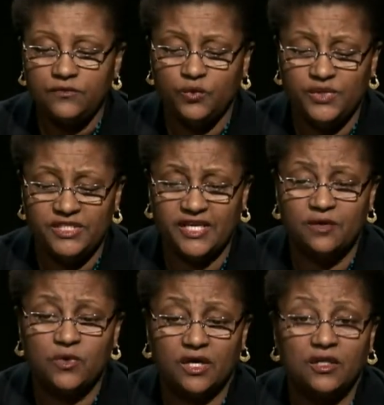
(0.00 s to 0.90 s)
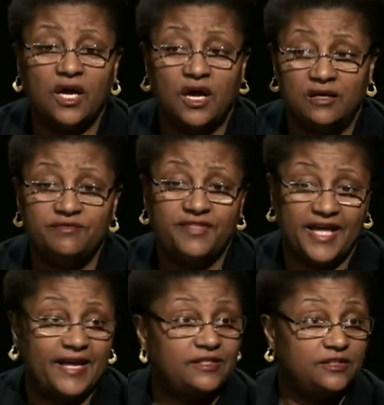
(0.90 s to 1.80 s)
we say, well, of
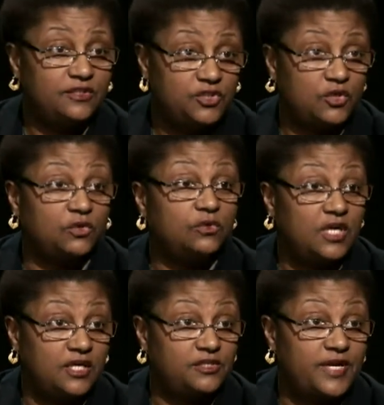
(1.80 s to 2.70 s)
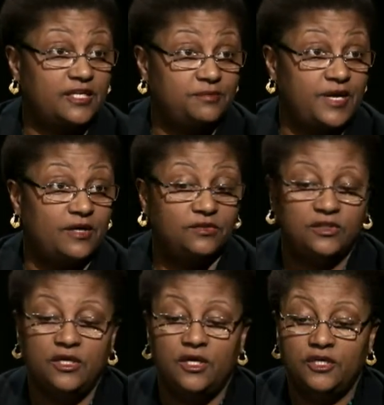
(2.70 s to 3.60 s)
that total contract
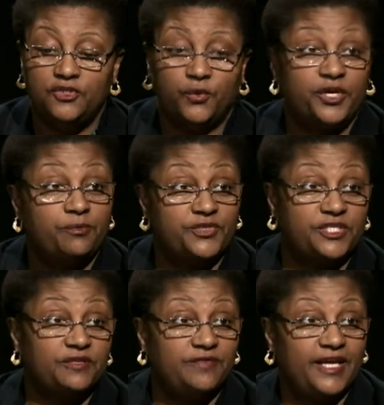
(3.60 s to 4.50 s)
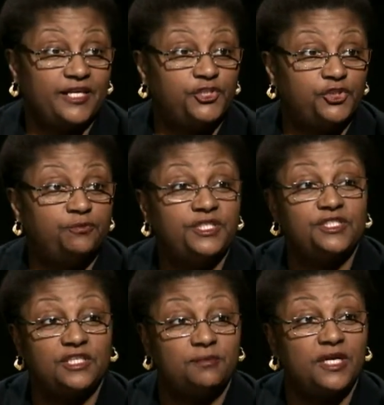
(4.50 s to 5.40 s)
amount, twenty percent of that should be
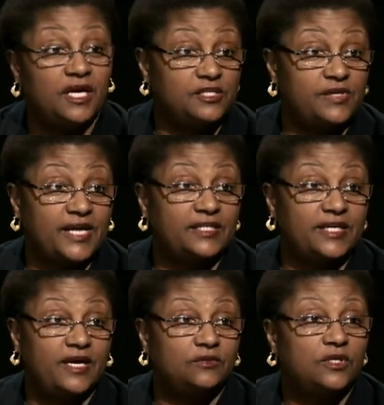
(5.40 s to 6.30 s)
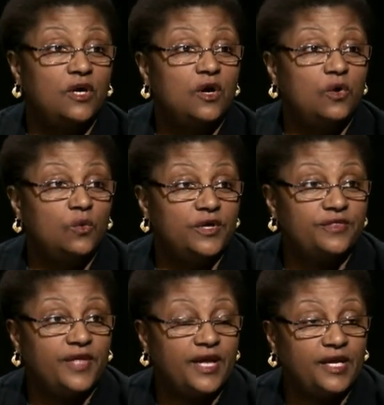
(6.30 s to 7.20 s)
subcontracted out
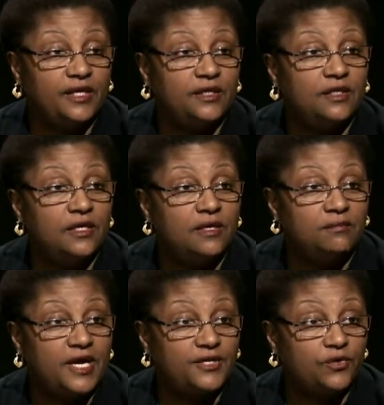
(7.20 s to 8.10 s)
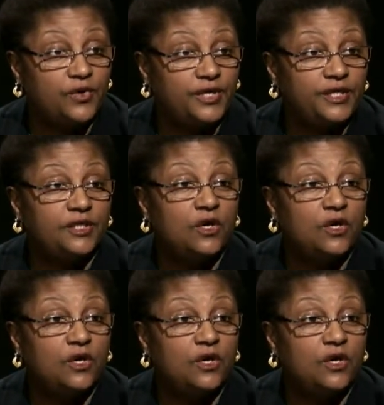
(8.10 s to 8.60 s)
with a minority